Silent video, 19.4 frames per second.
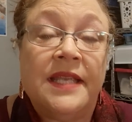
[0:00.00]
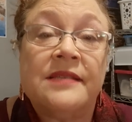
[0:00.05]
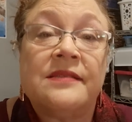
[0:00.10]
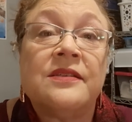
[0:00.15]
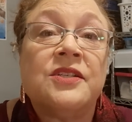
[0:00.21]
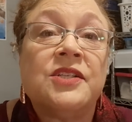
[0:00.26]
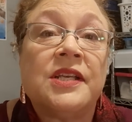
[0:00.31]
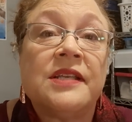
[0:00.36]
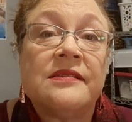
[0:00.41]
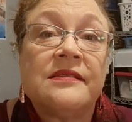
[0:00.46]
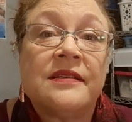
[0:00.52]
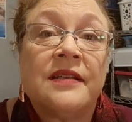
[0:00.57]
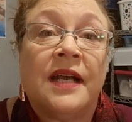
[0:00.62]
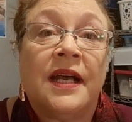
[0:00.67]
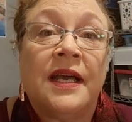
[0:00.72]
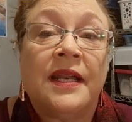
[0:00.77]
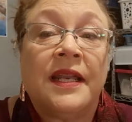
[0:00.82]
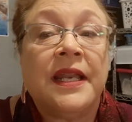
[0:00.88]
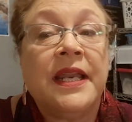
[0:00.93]
He's a just
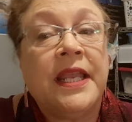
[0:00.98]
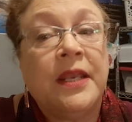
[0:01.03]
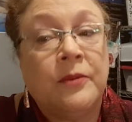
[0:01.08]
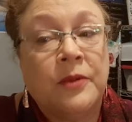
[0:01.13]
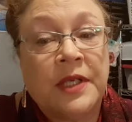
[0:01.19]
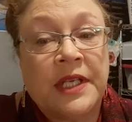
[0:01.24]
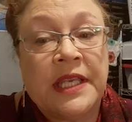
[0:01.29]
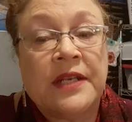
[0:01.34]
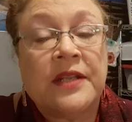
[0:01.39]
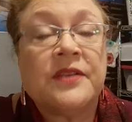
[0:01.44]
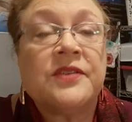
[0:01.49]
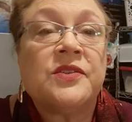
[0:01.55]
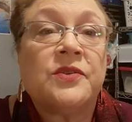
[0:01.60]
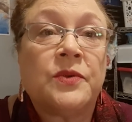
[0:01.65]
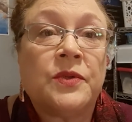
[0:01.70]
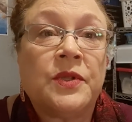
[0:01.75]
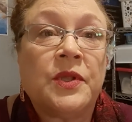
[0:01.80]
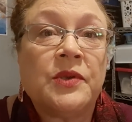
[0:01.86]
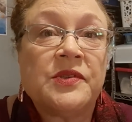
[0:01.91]
God and he will get us
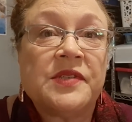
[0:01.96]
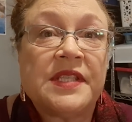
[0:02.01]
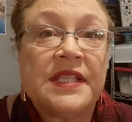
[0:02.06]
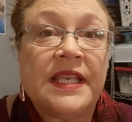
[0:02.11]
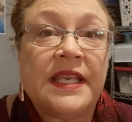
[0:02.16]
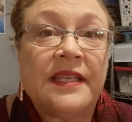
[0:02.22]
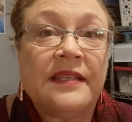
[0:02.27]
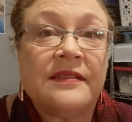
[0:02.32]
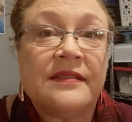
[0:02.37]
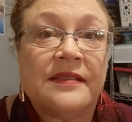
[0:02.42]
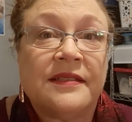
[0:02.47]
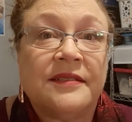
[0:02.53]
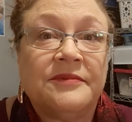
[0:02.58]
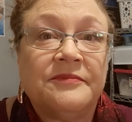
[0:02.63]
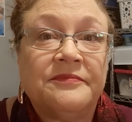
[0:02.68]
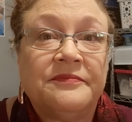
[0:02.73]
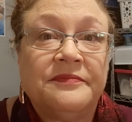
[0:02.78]
through those things.